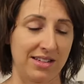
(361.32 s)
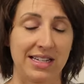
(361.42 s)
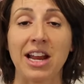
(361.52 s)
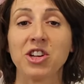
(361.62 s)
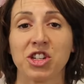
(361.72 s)

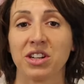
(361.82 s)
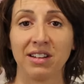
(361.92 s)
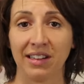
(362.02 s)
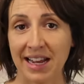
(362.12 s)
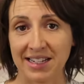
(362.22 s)

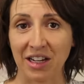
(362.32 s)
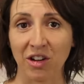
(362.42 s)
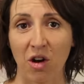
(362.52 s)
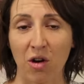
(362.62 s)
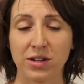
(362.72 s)
tension
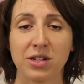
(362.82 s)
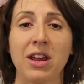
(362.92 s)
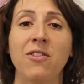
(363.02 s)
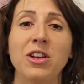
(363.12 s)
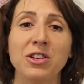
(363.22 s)
letting go. So
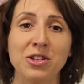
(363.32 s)
if you